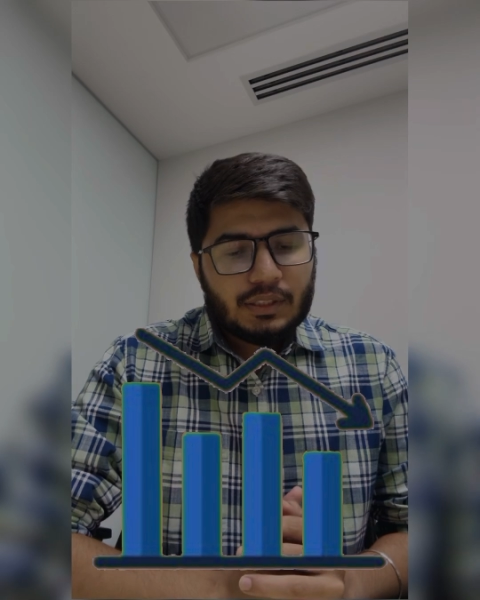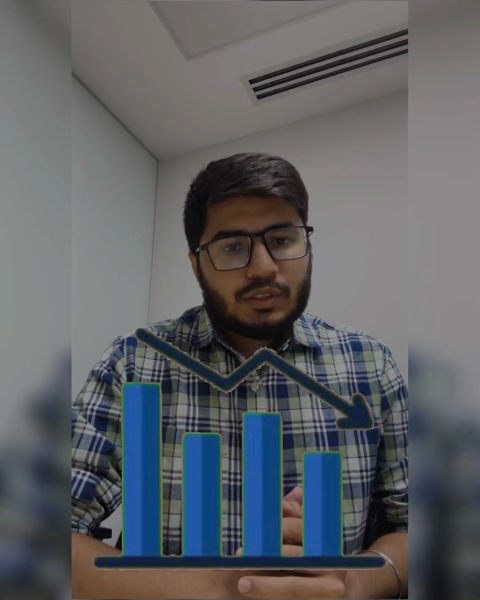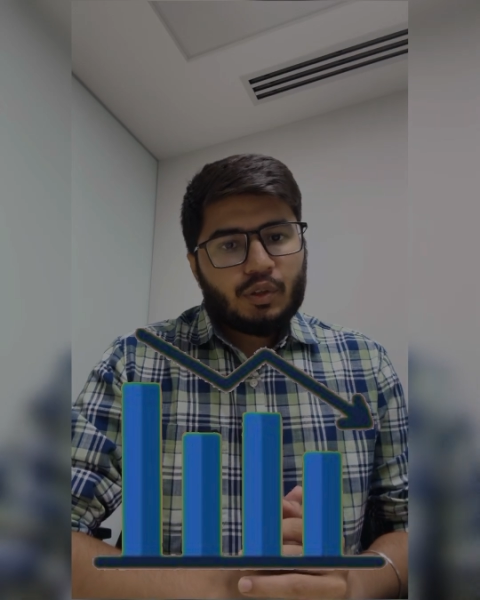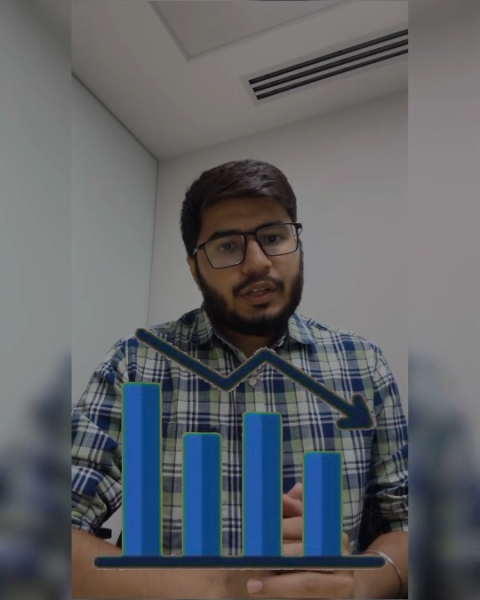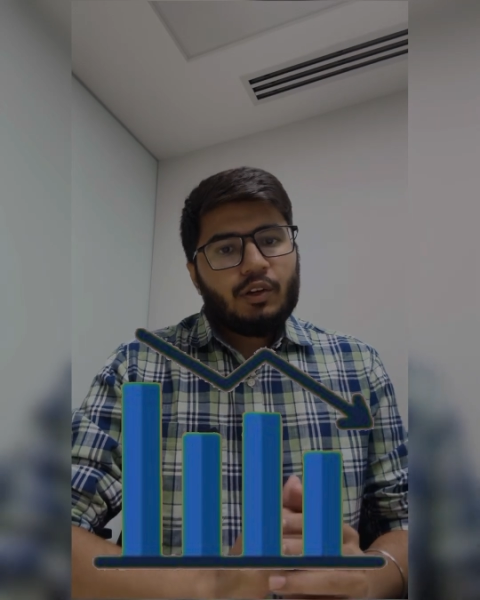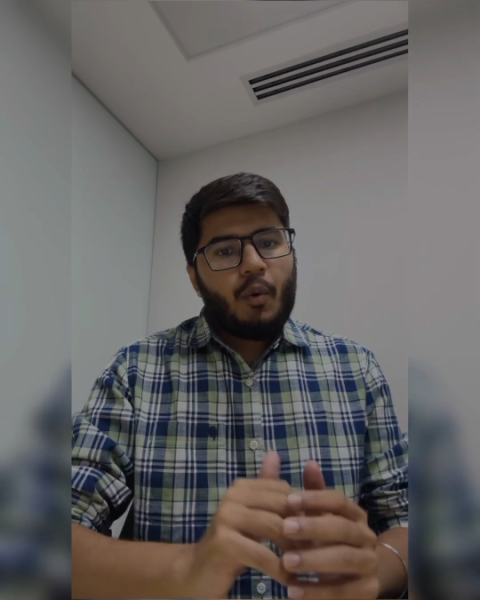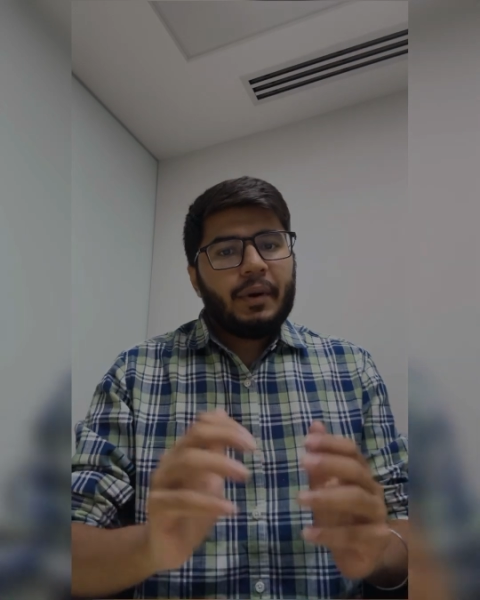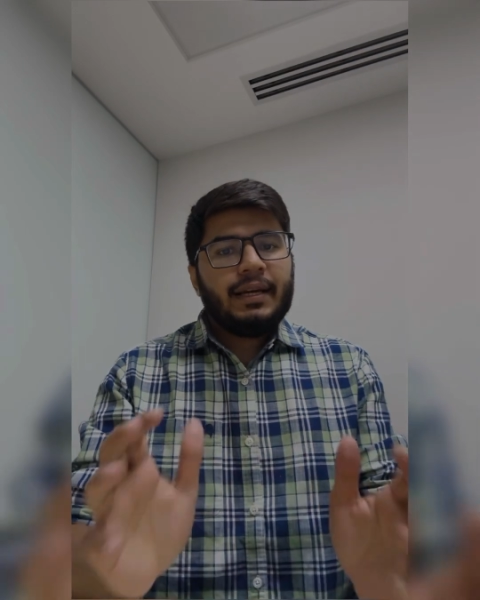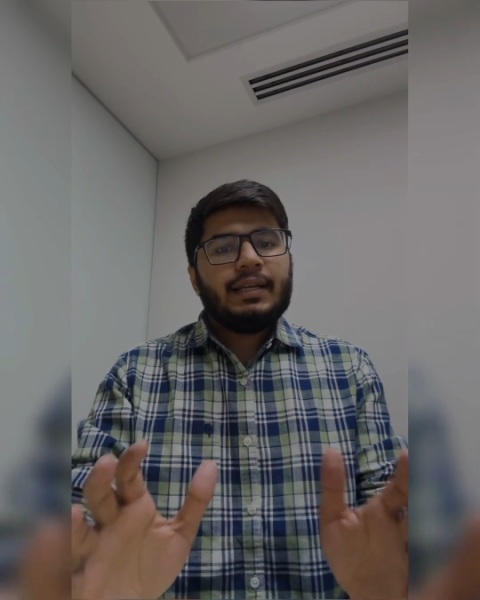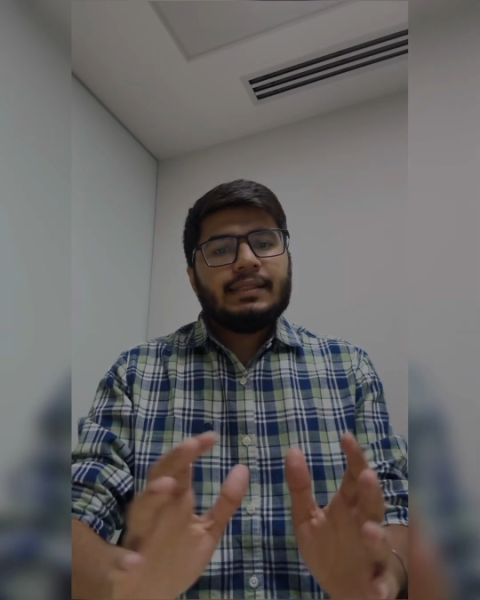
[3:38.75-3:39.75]
So in
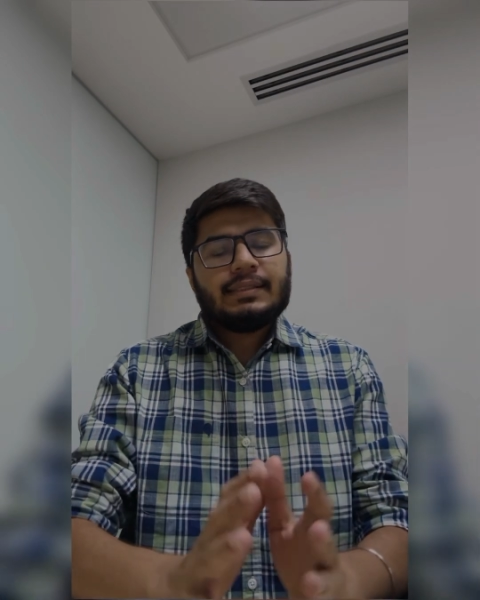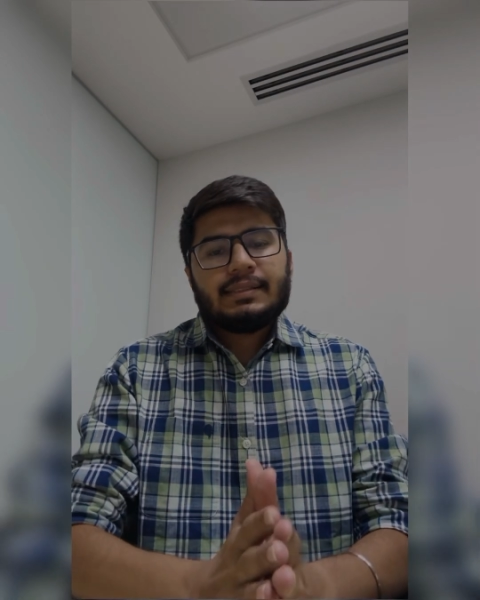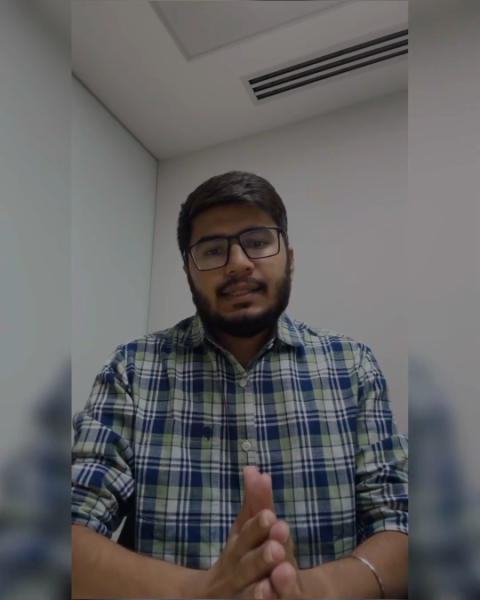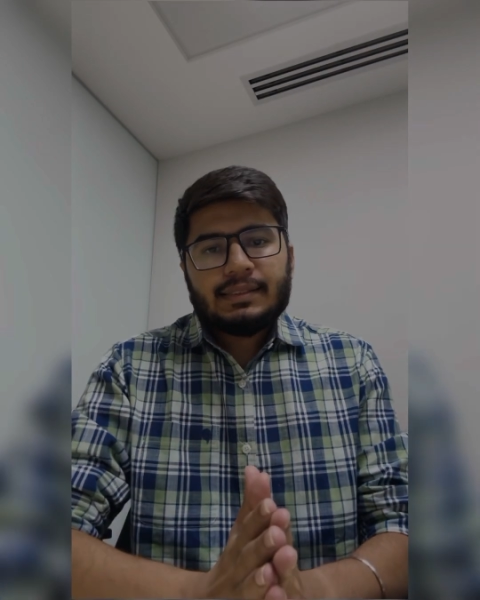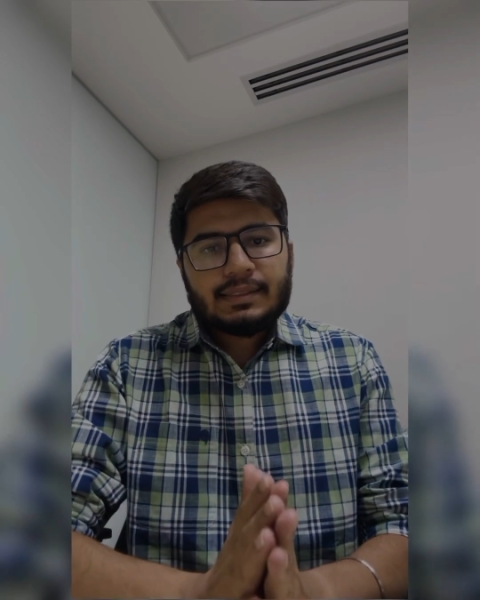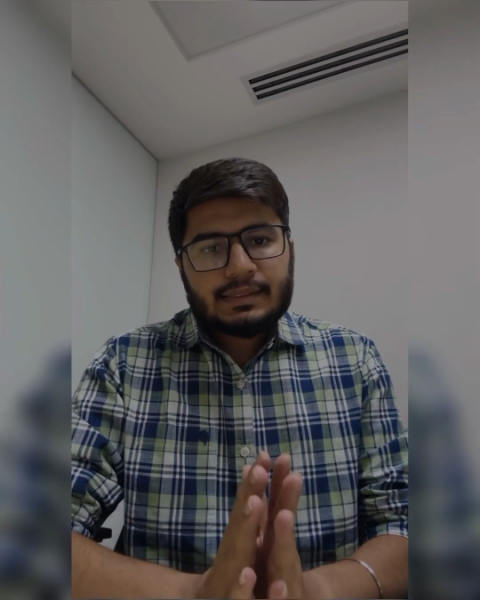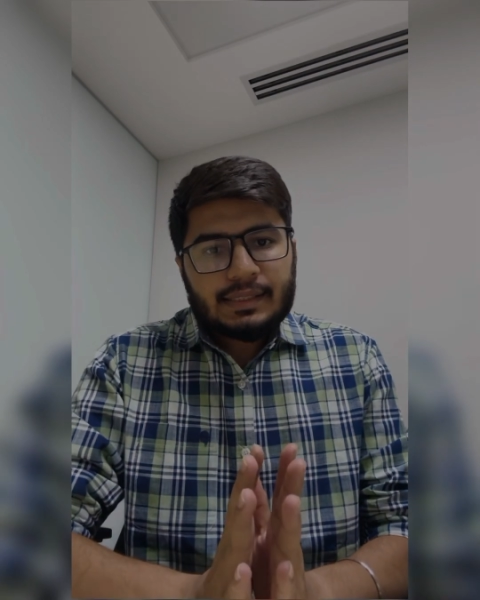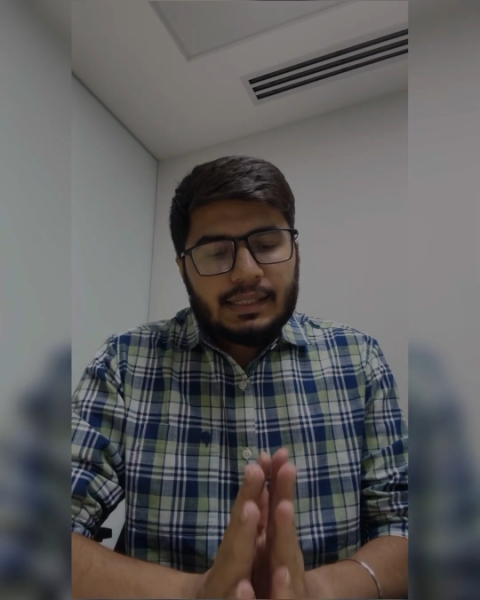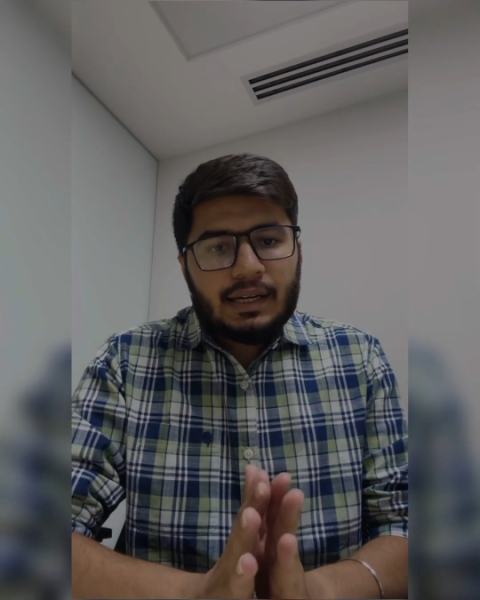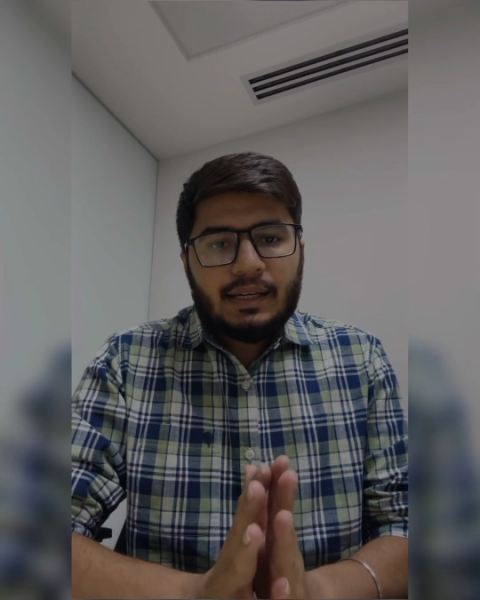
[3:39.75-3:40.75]
operating lease, there is a
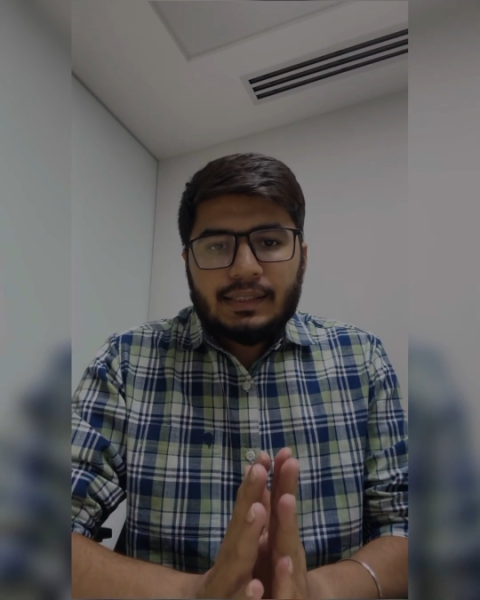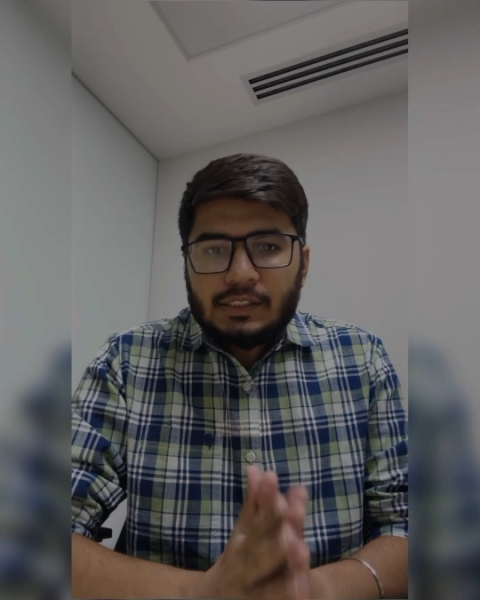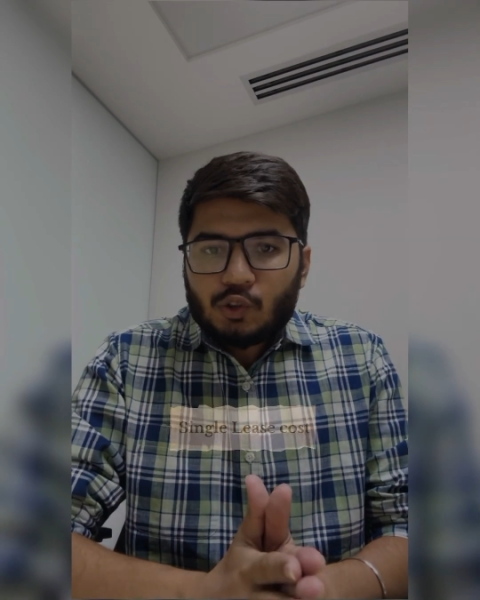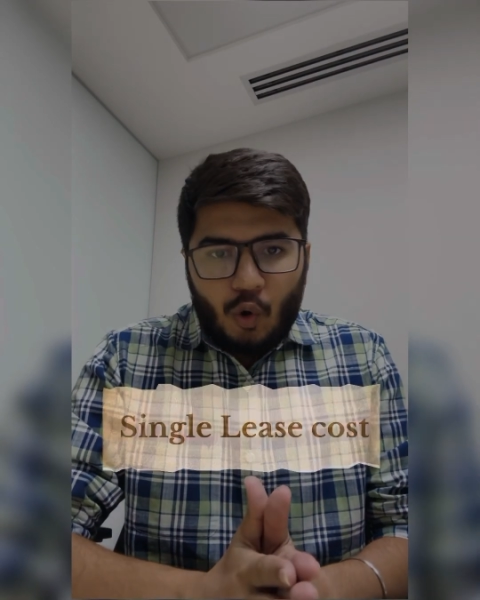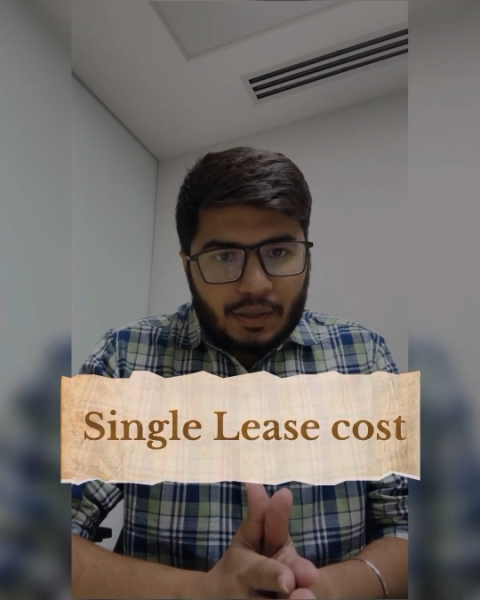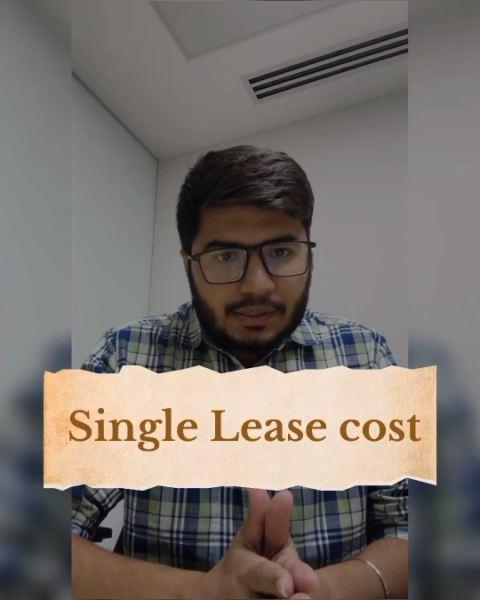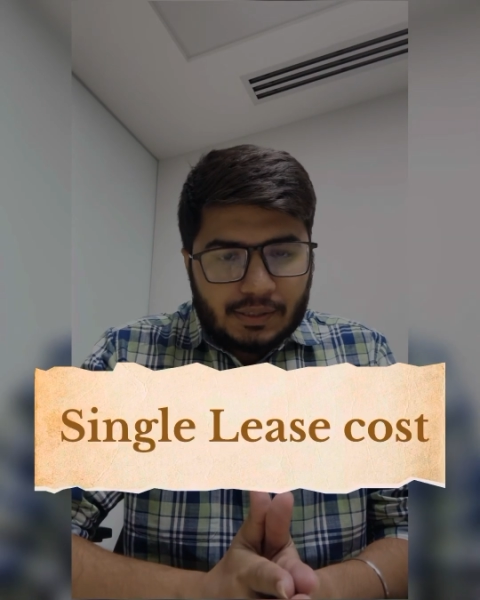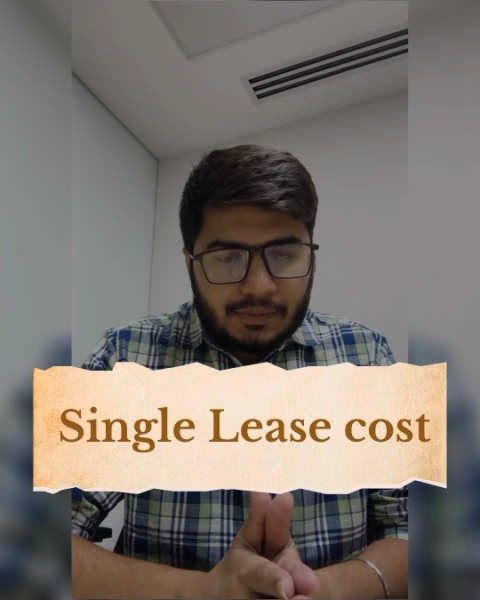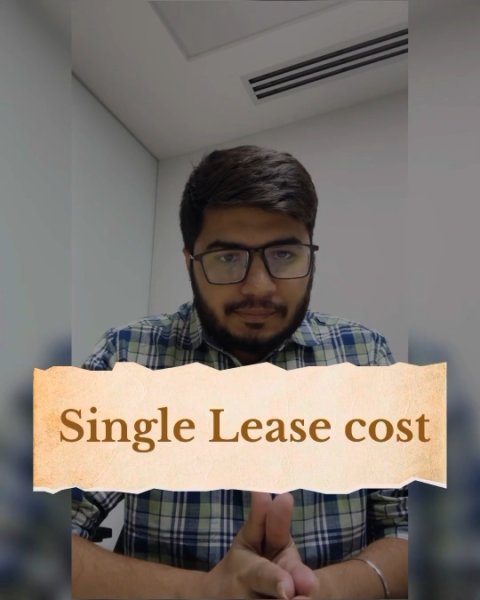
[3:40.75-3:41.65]
single lease cost,